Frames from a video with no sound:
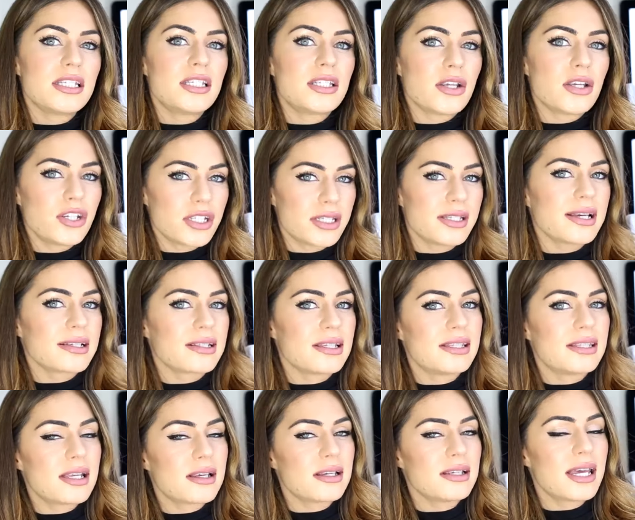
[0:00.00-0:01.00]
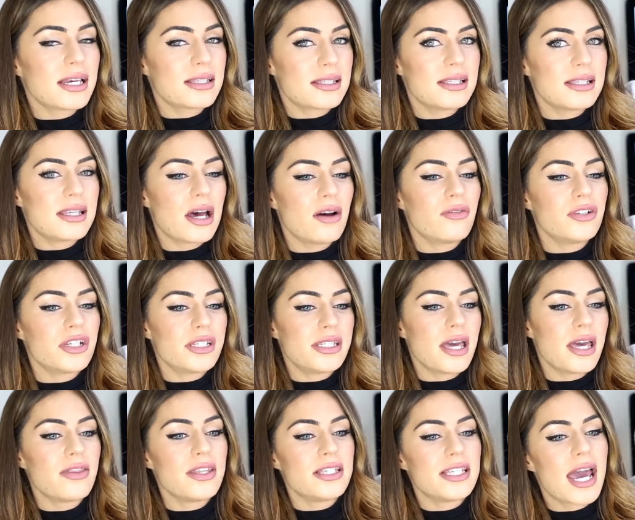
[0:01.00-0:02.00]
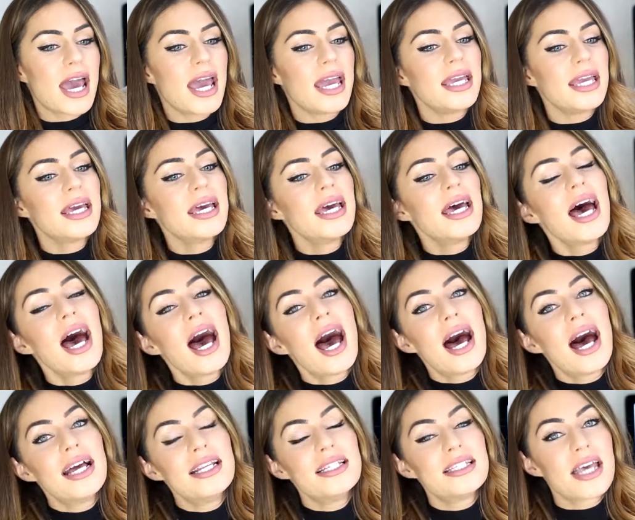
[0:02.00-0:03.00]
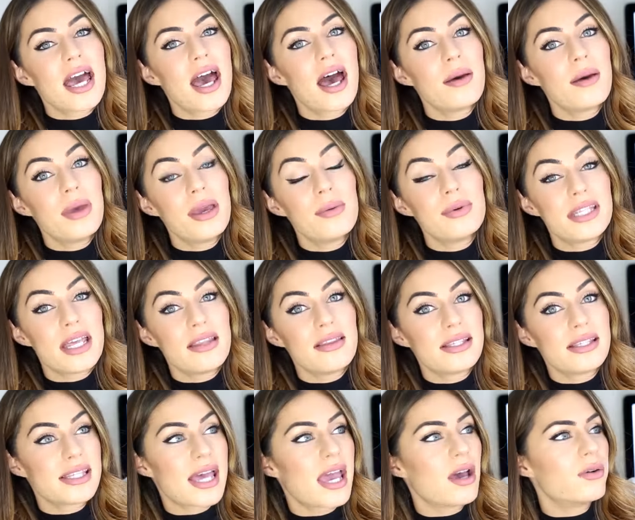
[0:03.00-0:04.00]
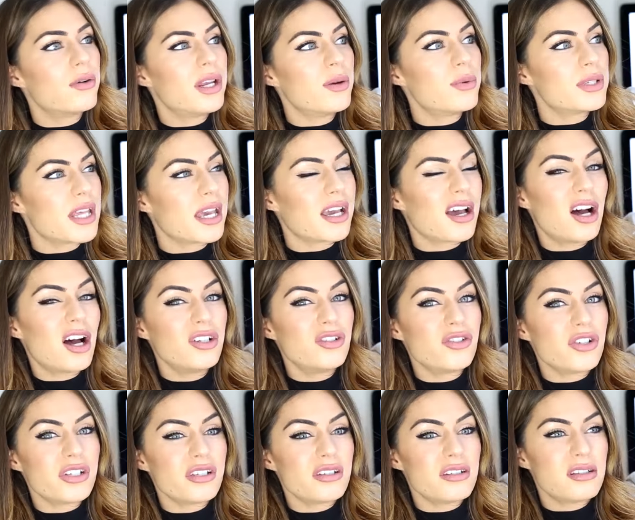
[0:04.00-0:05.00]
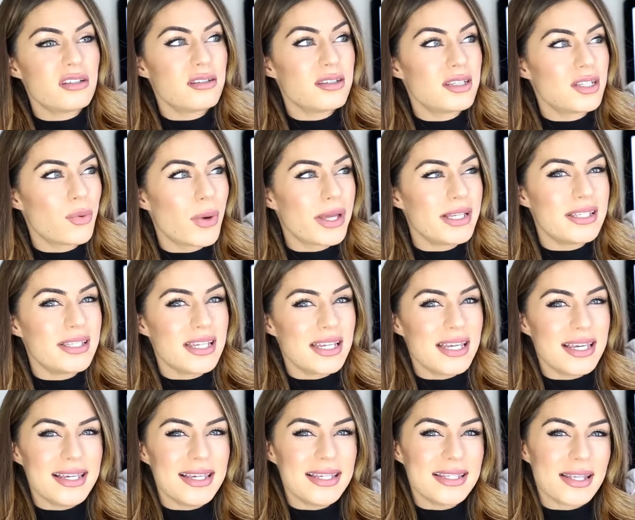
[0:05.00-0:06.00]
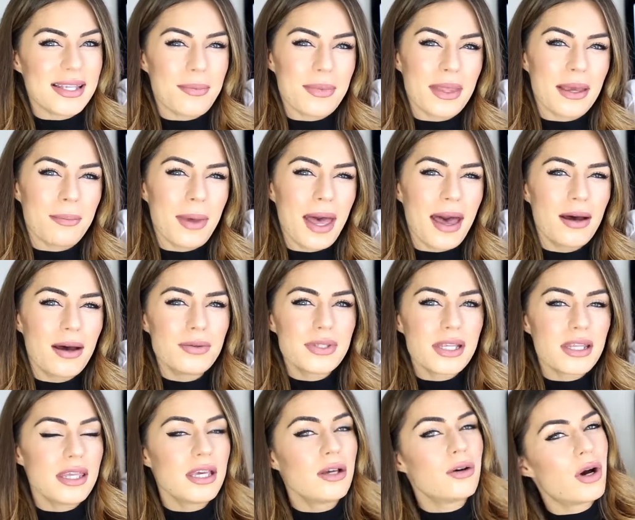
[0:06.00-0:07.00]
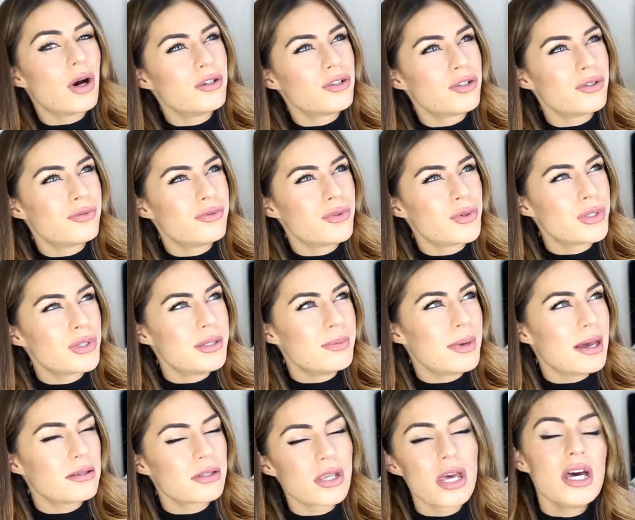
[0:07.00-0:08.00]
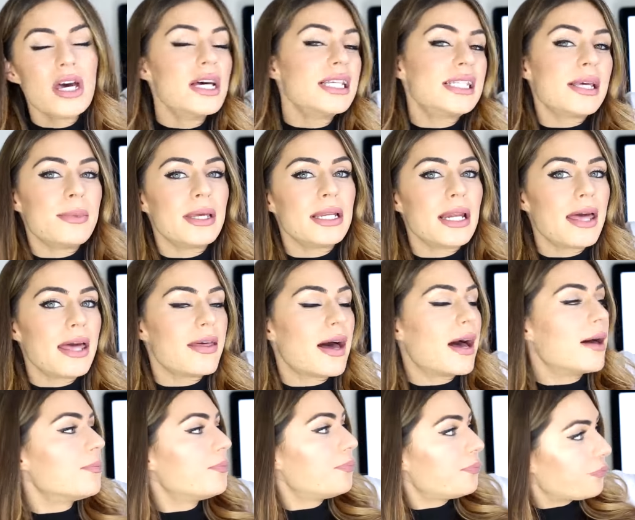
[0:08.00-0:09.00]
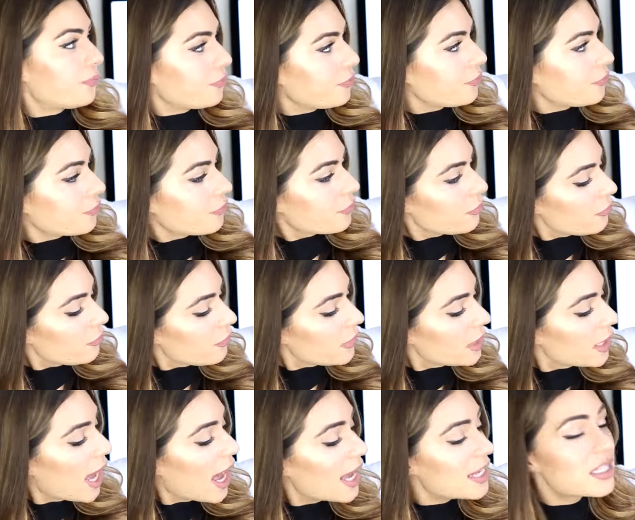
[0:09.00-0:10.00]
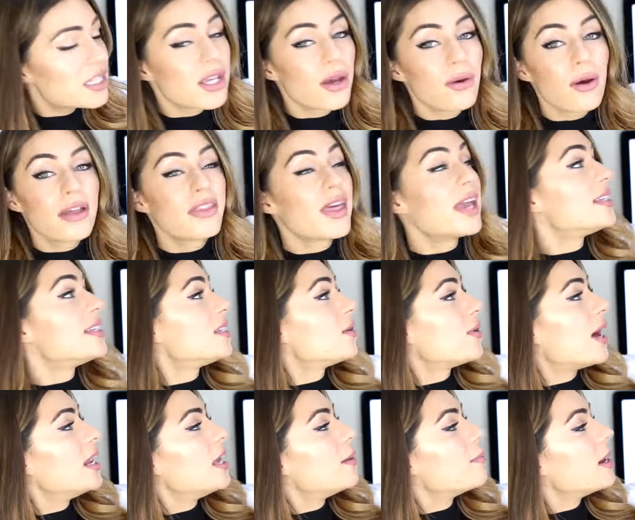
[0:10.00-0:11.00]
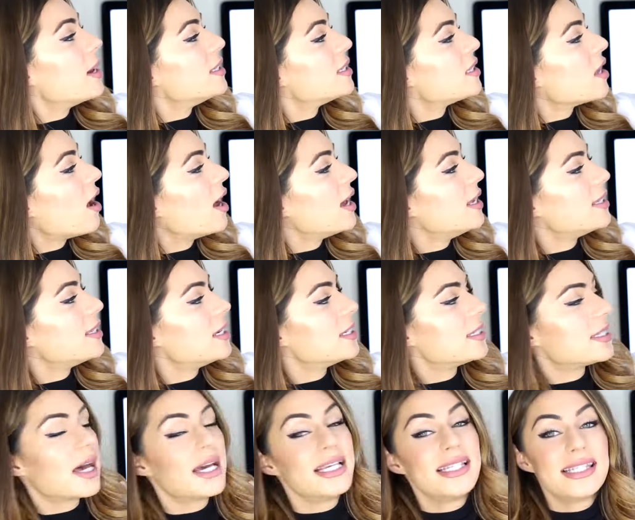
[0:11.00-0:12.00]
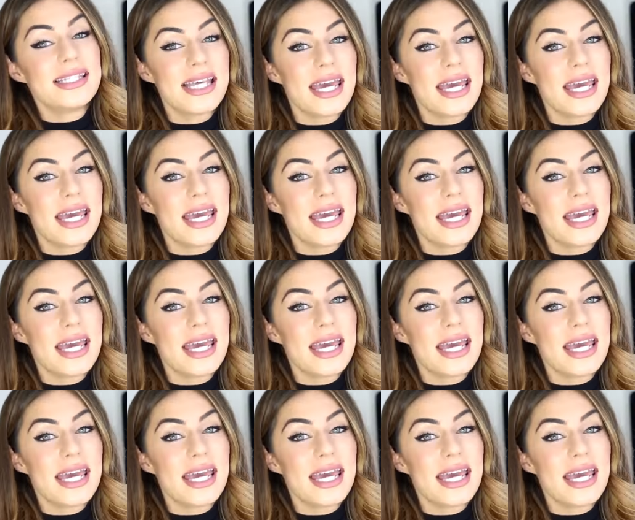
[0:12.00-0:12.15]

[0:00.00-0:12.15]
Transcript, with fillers: so just next to, next to Selfridges, the other day, and um, it was in the sale, and it was like one hundred and twenty something pounds, I think, or one hundred and forty pounds, something like that. And so they still had it in my size, in a size